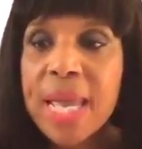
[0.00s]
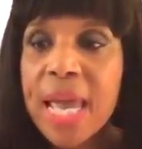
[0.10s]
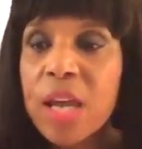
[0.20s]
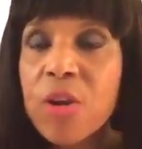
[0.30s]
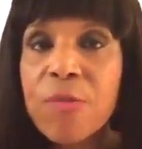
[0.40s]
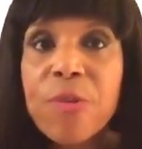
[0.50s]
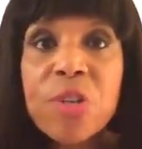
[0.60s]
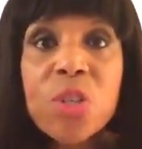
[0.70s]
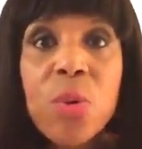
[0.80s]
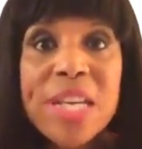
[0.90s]
And her
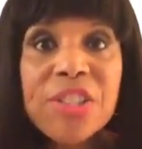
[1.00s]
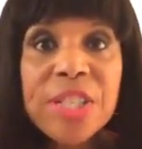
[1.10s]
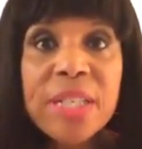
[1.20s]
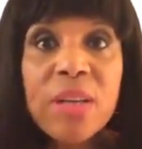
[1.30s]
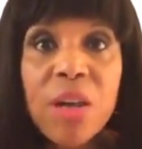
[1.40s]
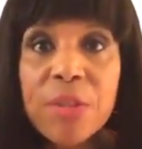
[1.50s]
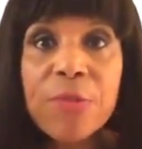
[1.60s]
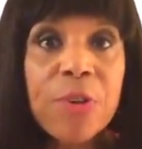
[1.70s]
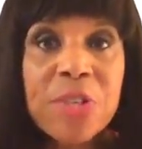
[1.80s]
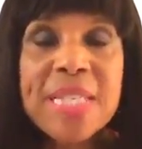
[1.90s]
first question on the
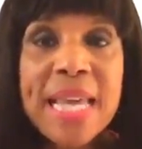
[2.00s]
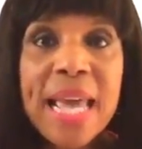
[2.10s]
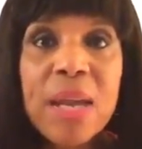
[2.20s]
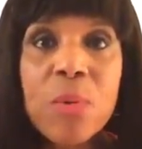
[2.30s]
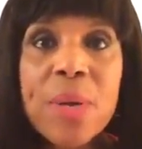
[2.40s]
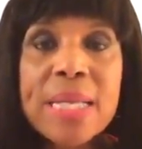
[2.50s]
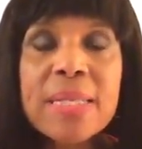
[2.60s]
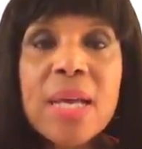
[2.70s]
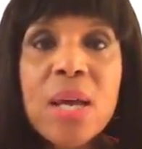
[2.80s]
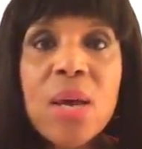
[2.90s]
first day
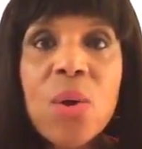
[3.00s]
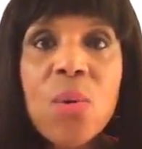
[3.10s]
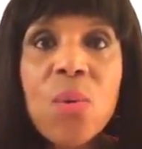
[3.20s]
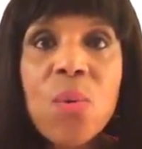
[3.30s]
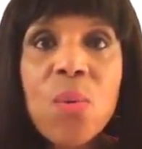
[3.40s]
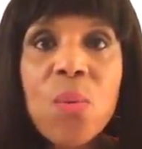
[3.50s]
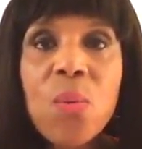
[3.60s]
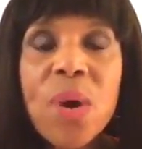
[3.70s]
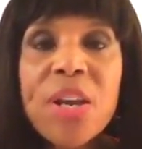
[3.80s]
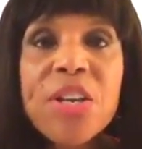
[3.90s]
was,
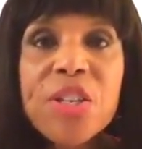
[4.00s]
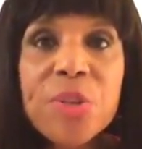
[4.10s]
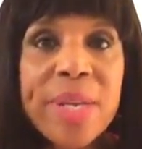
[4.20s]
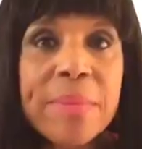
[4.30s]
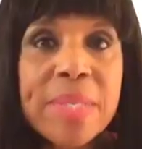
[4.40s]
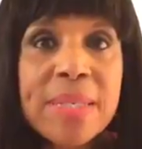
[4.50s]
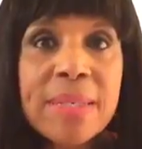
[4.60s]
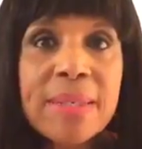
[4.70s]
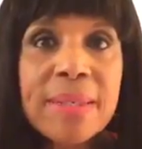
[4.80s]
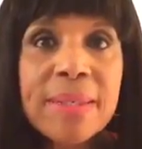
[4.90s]
what are your dreams?
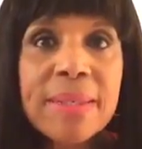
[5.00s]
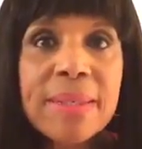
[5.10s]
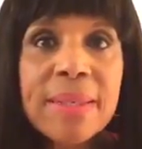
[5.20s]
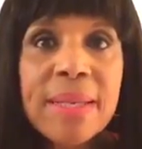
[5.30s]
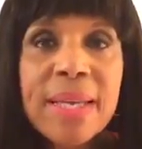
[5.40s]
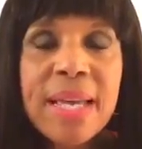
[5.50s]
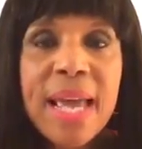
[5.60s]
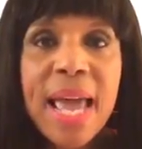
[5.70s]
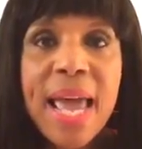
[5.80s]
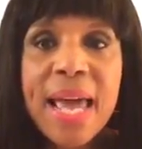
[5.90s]

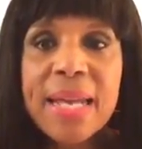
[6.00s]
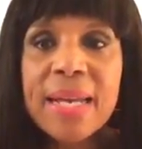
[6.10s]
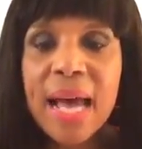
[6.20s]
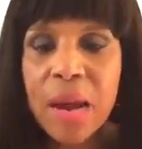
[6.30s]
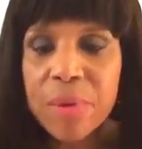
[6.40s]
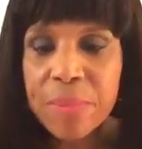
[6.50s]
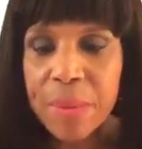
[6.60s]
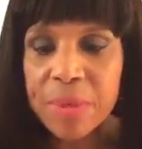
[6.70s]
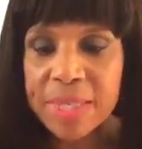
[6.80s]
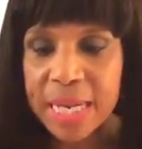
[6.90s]
And I
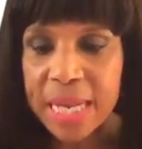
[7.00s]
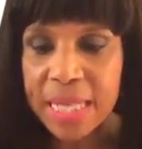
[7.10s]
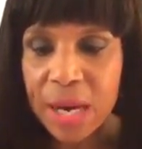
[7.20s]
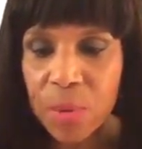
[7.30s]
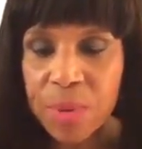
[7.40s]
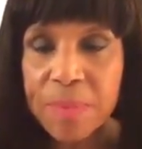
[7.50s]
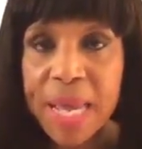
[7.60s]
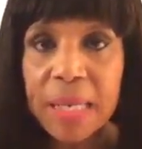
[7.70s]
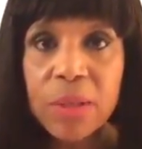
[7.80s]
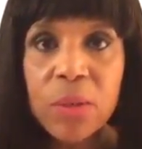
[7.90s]
remember sitting there with
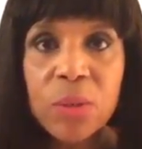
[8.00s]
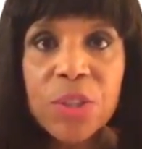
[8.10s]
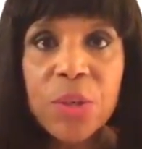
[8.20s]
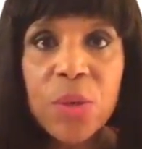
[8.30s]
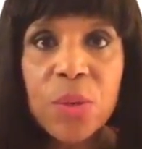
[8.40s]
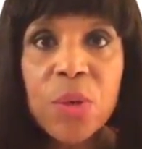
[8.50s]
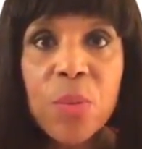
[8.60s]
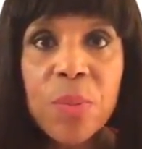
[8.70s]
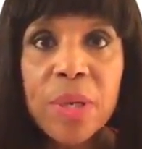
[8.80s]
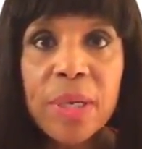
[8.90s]
my little journal
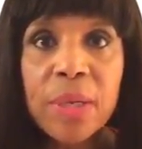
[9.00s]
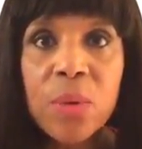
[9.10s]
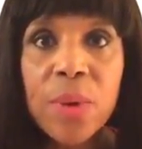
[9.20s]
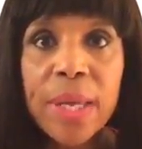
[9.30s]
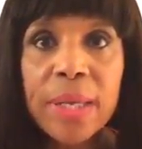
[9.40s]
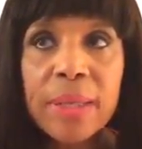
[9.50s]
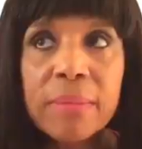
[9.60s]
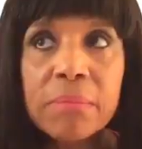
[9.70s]
notebook going,